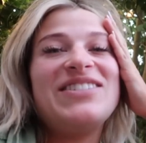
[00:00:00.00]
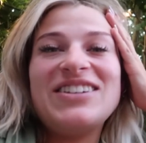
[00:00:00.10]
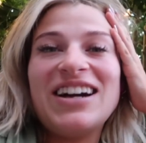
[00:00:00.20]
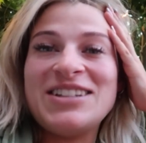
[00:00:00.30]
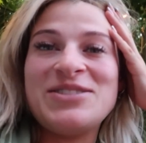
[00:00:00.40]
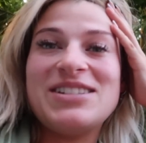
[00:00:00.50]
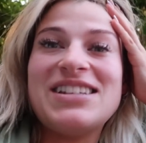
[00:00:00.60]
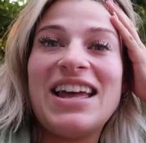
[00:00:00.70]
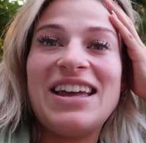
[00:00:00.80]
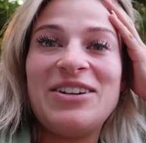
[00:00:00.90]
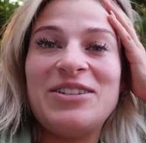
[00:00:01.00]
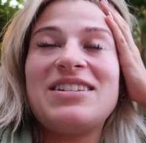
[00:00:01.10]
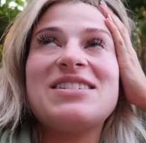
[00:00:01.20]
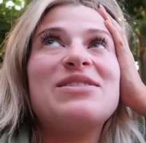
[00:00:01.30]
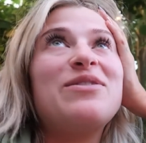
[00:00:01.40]
of you guys were saying,
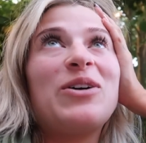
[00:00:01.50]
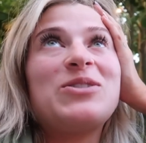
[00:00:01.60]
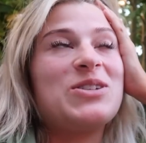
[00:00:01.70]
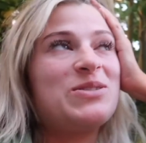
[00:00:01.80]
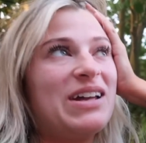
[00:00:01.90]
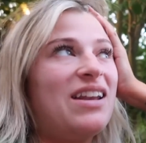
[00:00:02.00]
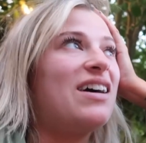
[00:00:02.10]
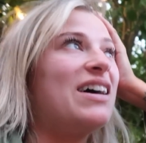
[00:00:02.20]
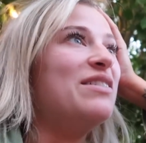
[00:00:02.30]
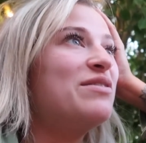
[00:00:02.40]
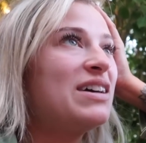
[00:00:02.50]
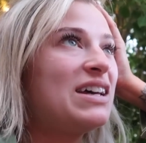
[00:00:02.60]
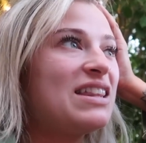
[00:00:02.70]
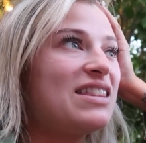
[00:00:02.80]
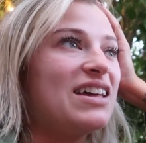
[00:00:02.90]
because the vlog just went live,
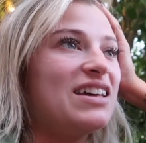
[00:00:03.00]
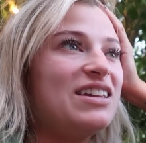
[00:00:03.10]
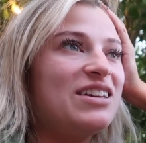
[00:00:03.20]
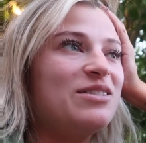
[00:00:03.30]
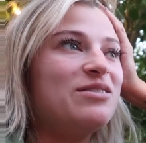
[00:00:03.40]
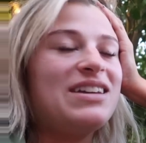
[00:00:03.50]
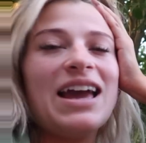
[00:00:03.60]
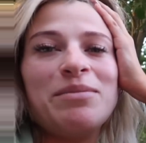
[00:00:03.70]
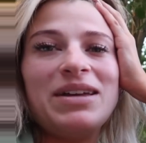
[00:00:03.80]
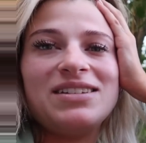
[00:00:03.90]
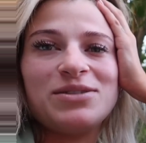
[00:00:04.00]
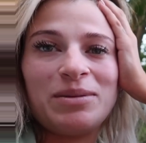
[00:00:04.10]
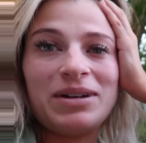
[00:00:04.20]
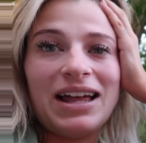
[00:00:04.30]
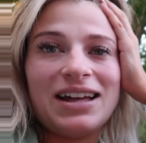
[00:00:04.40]
that you get me, so
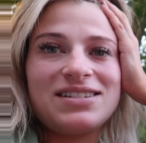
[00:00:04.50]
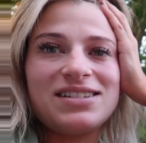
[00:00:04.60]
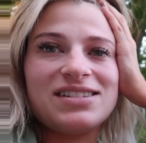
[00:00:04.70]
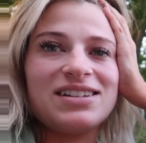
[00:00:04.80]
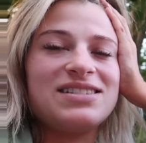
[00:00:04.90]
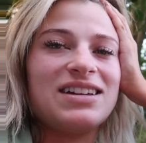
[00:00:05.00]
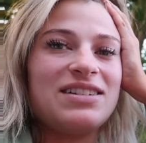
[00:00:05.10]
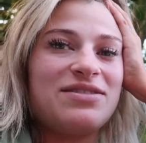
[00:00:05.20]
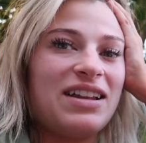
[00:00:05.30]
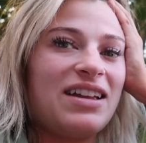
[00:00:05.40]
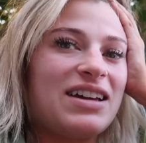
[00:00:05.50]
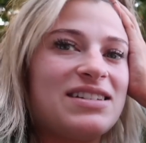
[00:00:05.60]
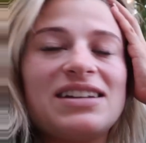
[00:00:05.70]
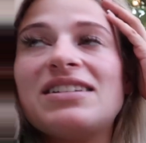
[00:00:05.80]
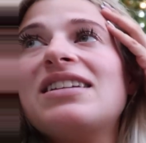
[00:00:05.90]
I'm glad, because I, I felt like I
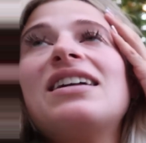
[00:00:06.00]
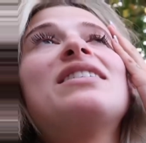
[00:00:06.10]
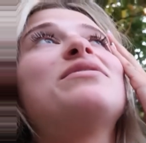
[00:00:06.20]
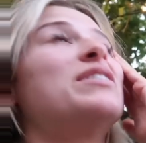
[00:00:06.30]
sounded like a